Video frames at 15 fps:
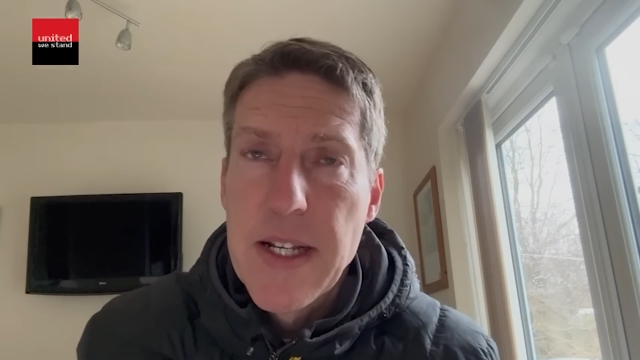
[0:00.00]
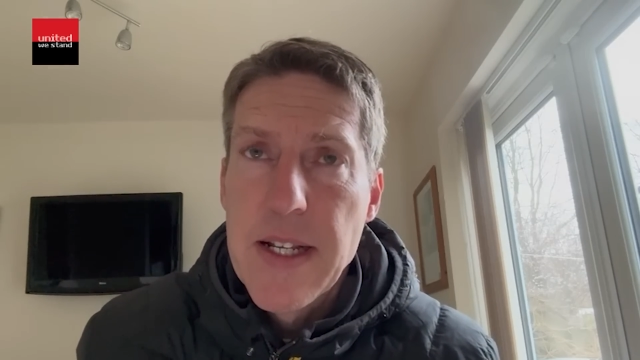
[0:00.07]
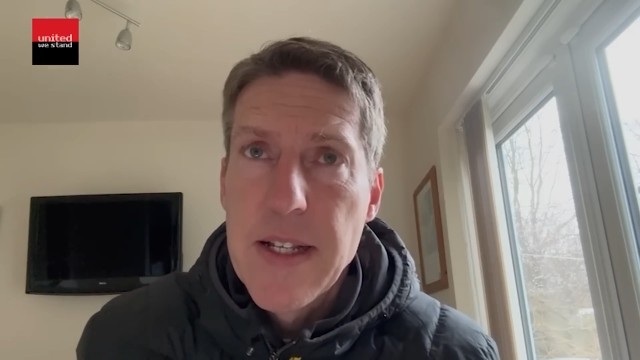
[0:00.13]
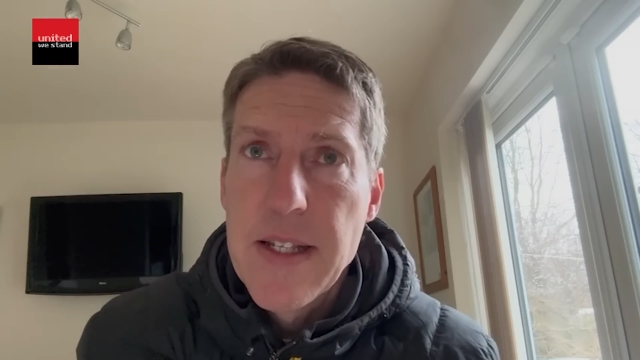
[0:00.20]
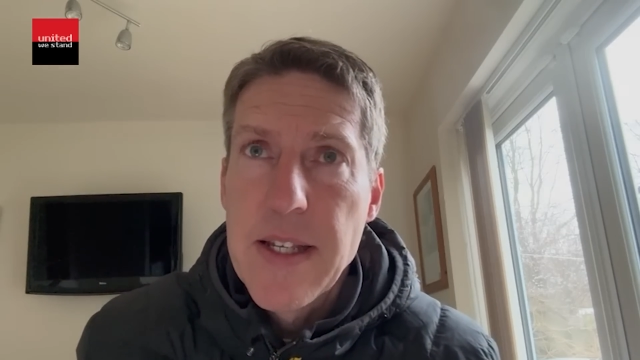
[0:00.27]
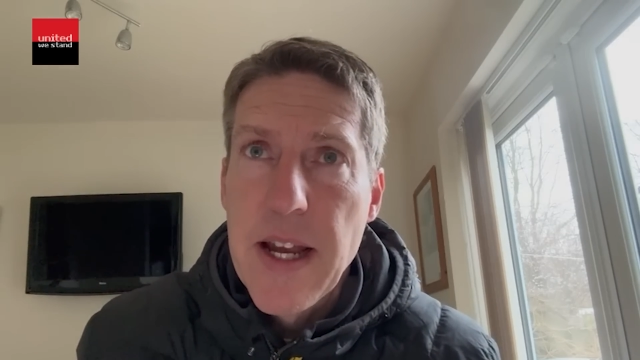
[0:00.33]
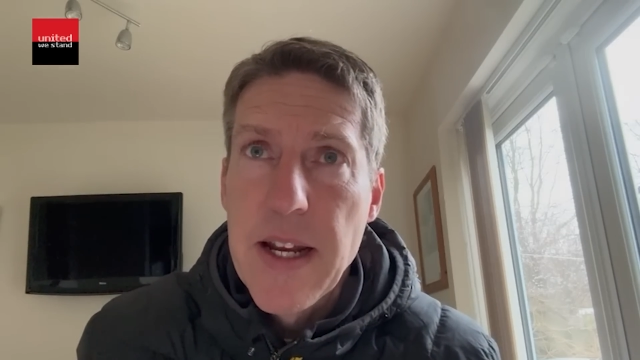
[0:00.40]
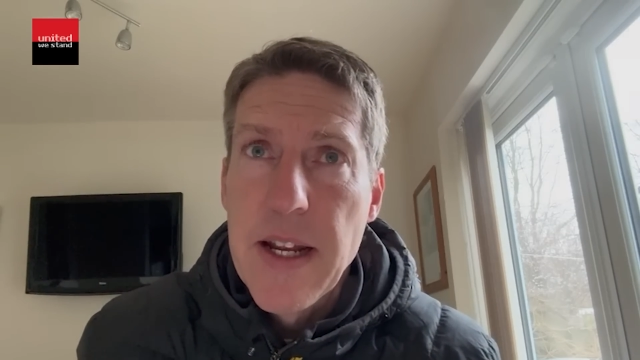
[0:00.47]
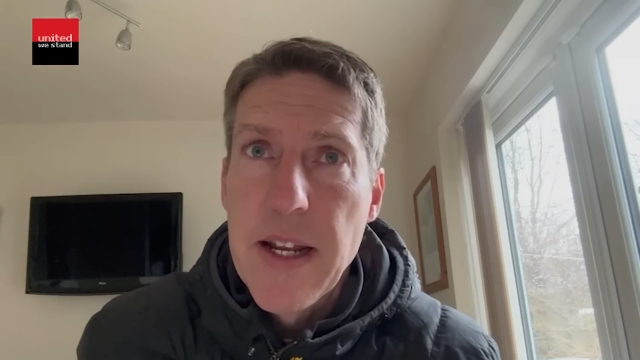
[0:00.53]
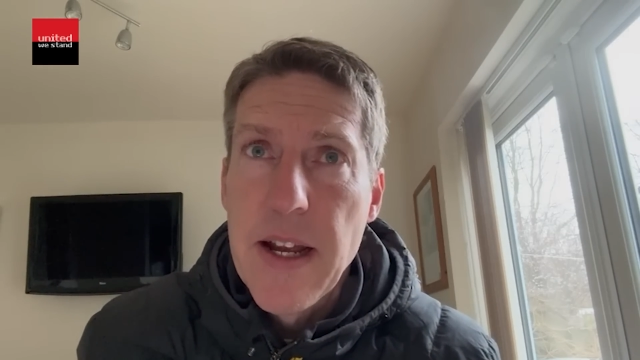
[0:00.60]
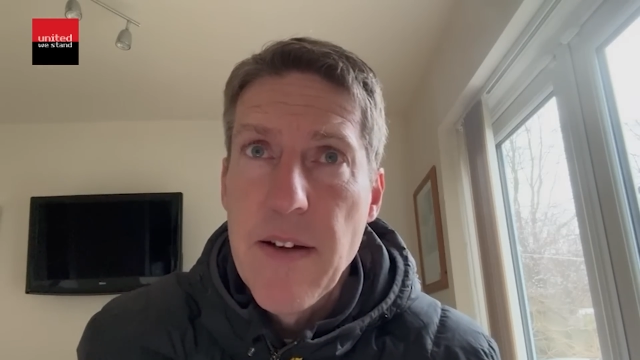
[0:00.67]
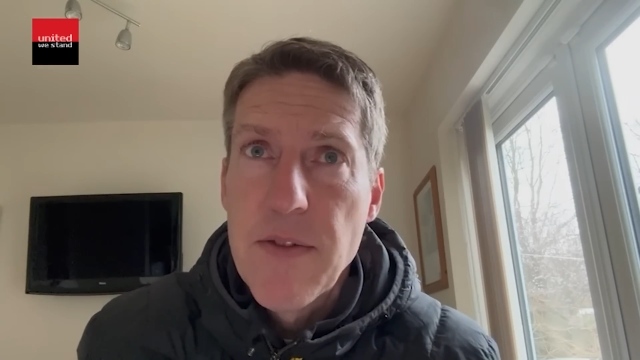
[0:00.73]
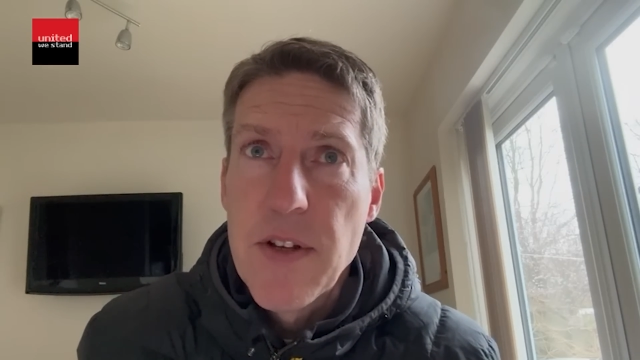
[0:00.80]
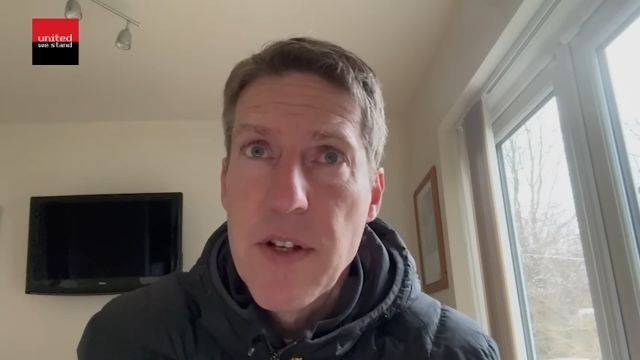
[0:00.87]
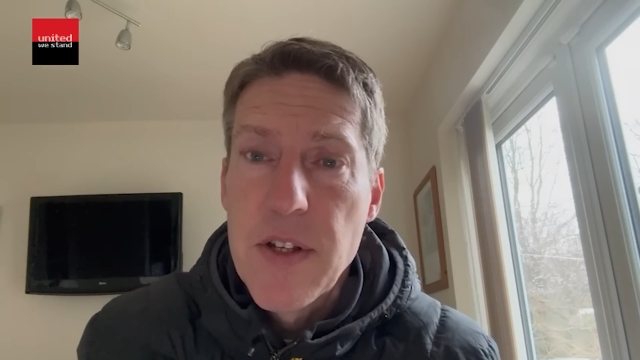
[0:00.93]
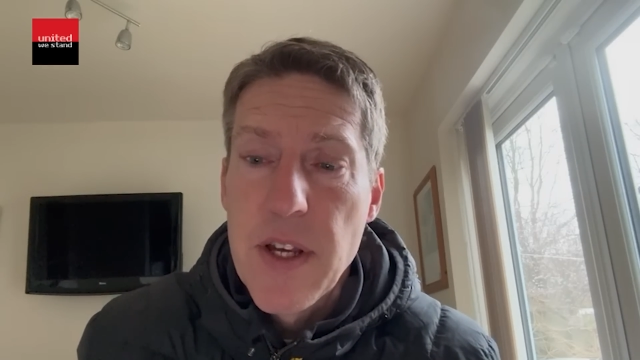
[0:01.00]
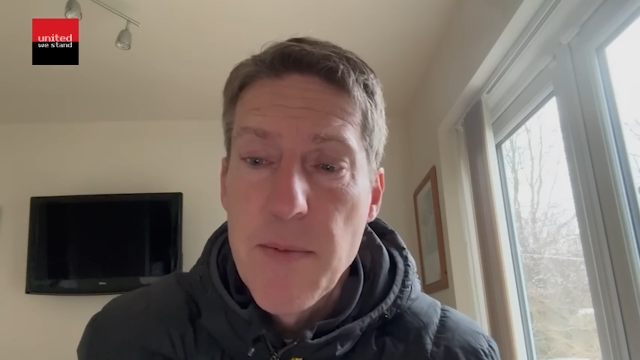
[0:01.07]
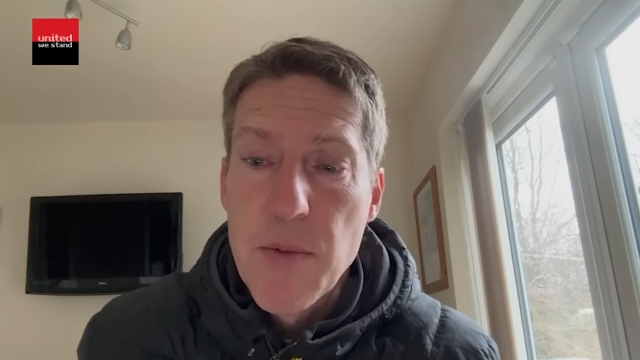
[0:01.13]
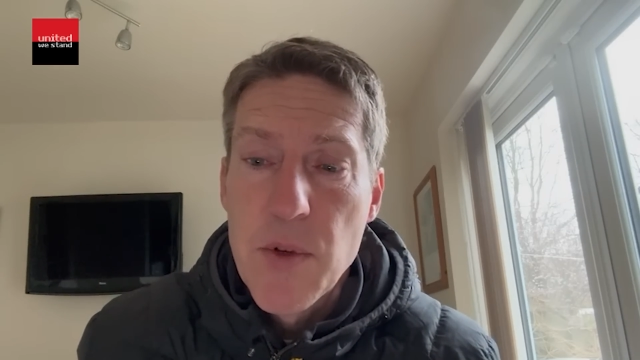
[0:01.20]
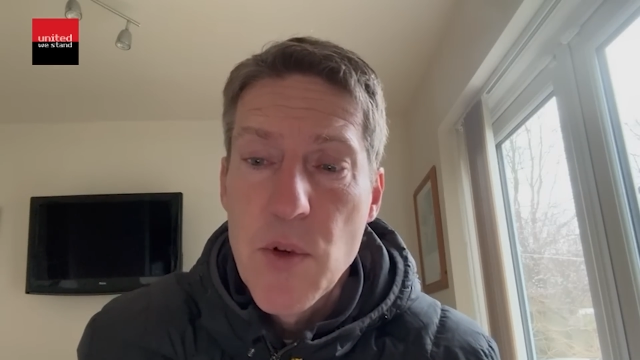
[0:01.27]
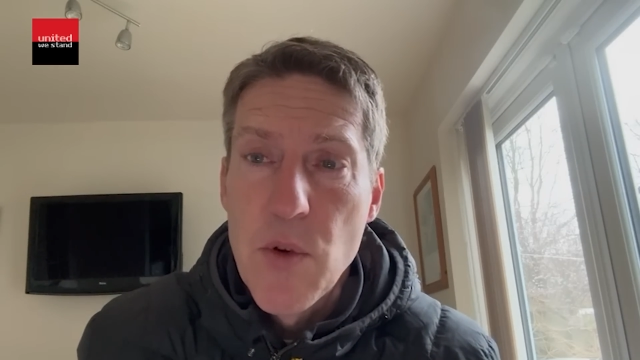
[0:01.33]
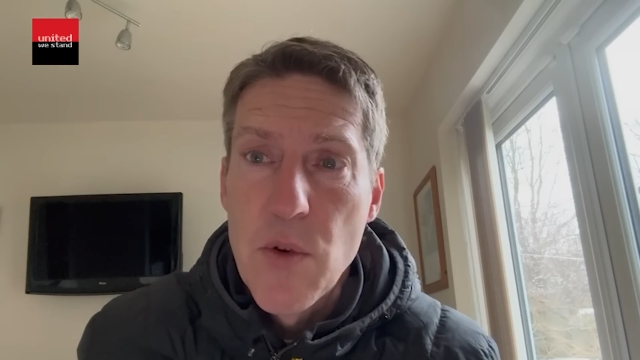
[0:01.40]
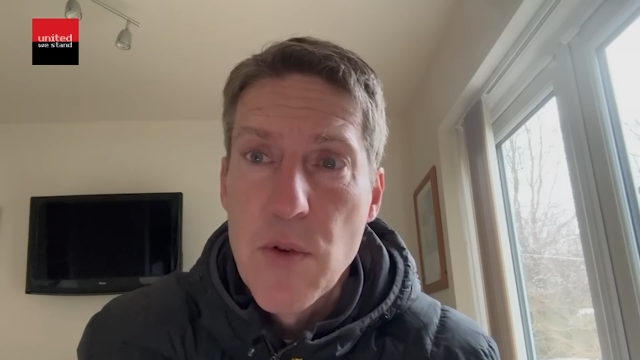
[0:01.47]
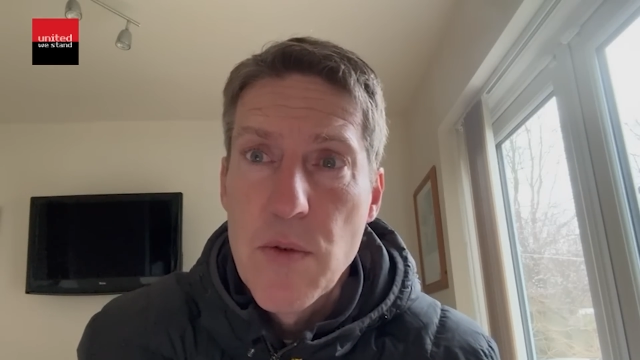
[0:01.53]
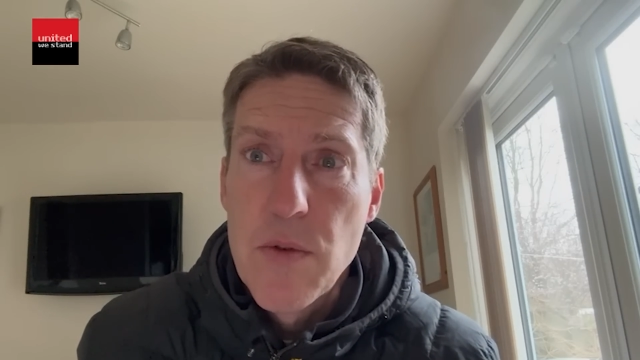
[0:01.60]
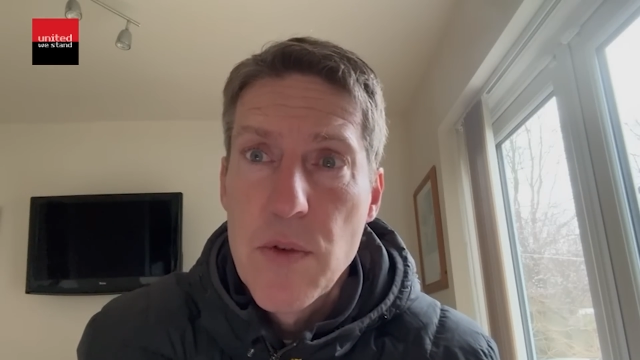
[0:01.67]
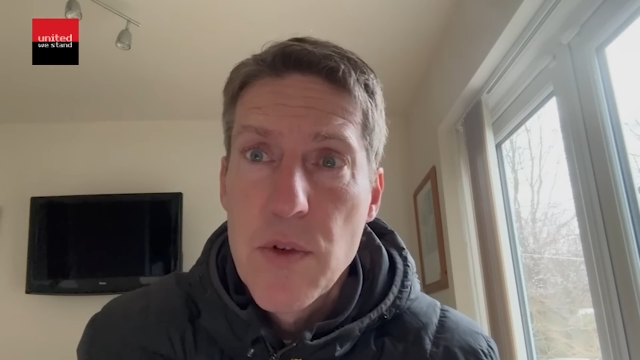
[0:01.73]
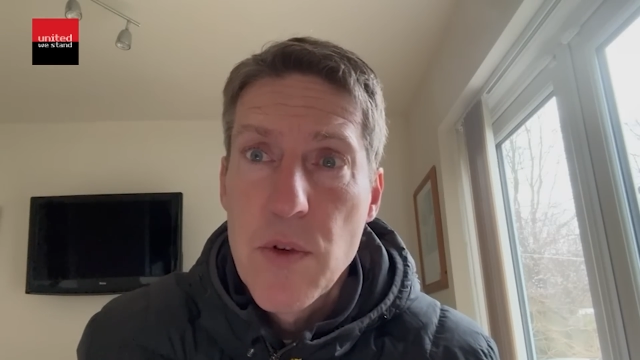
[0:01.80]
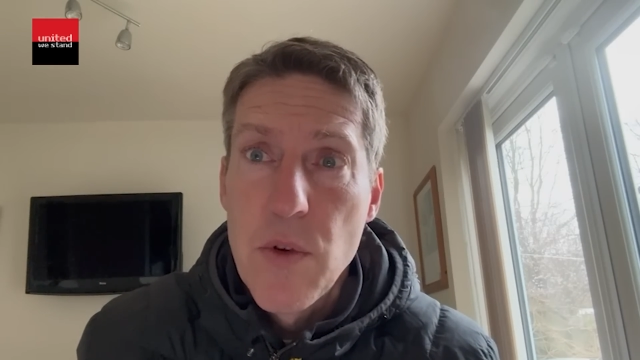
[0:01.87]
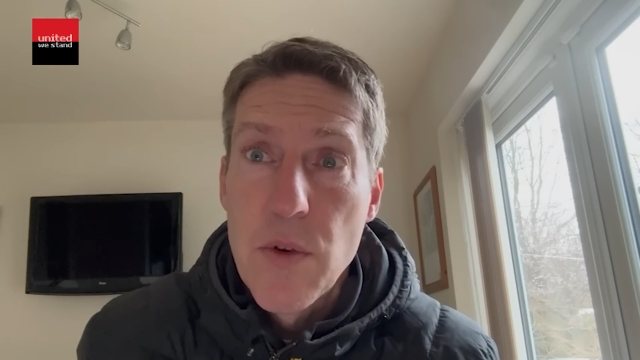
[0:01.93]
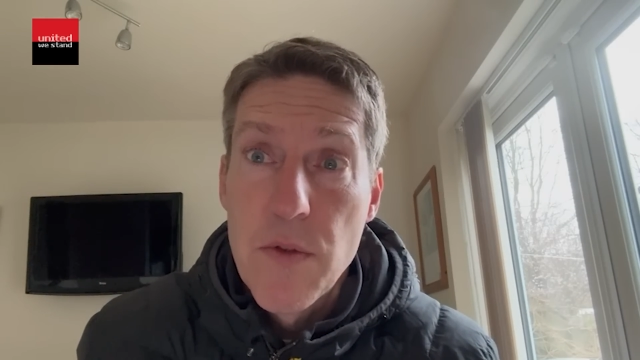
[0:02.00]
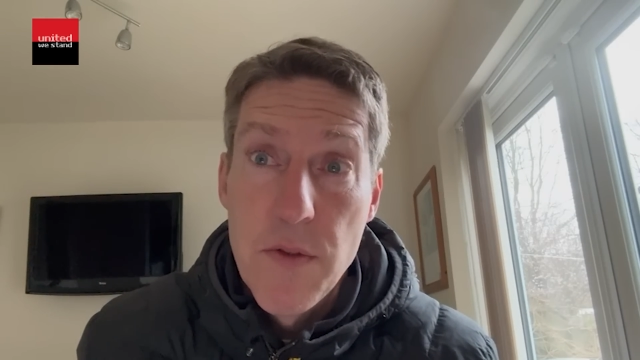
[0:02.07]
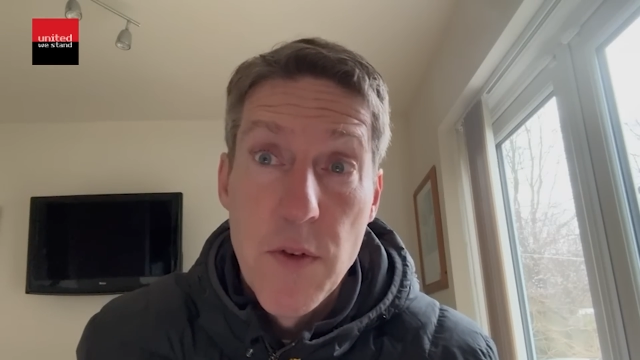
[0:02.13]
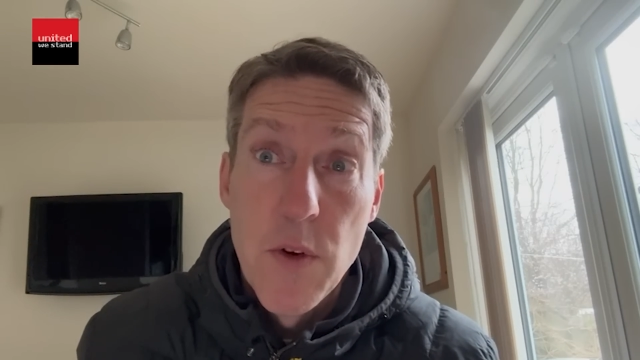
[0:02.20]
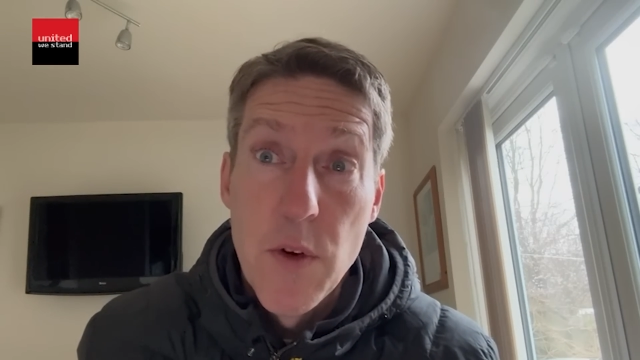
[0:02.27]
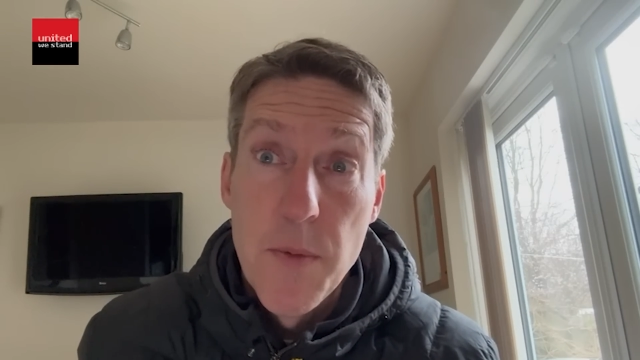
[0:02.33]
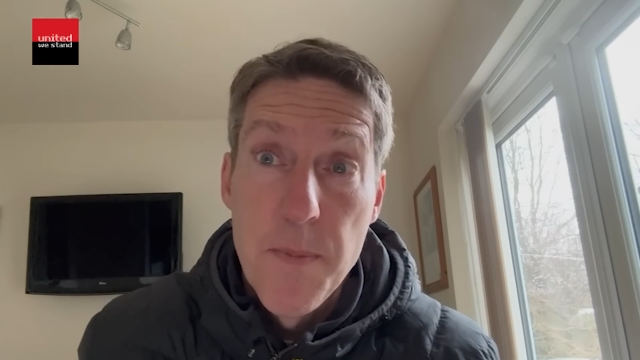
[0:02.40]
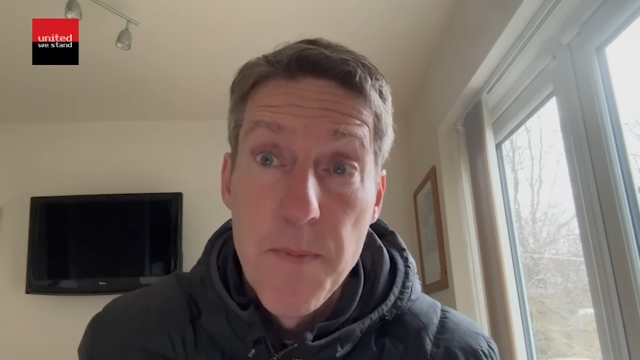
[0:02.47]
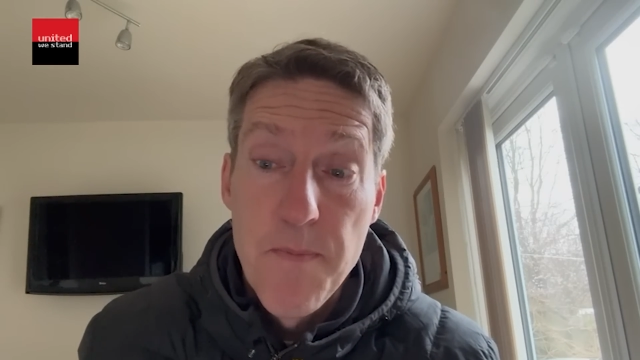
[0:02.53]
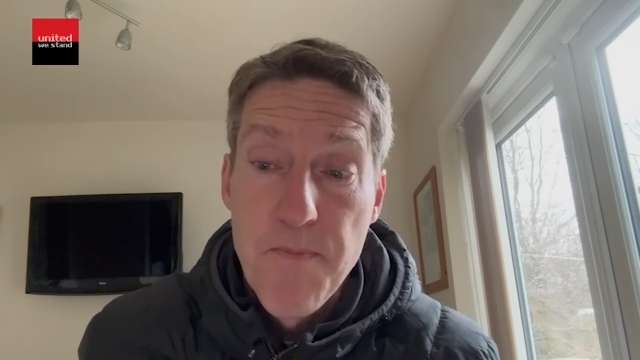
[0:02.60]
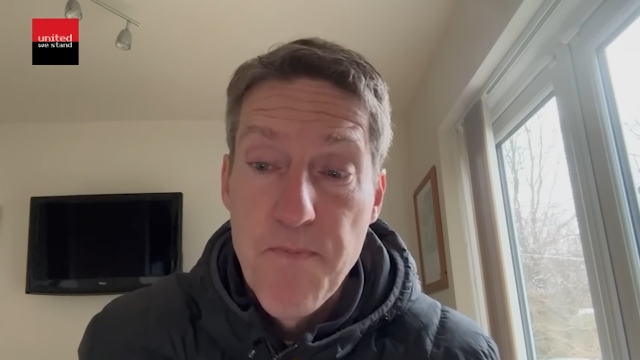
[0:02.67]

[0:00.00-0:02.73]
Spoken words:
saying it after the team scored 4,